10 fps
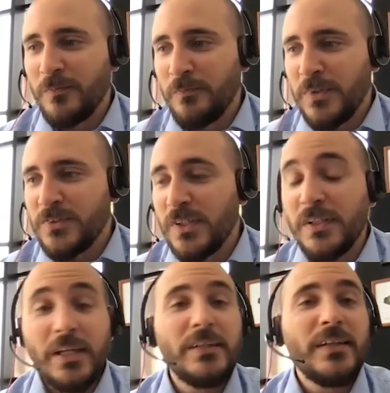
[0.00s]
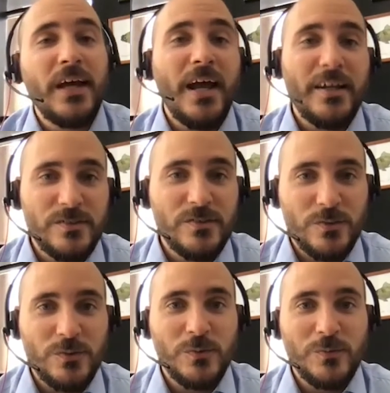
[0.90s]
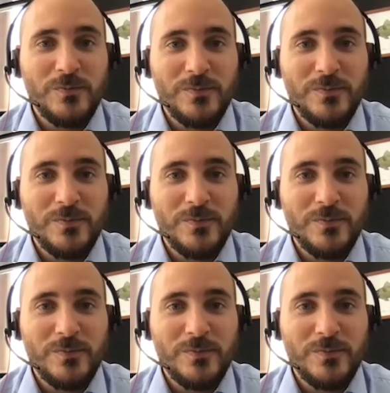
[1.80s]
basically getting that access to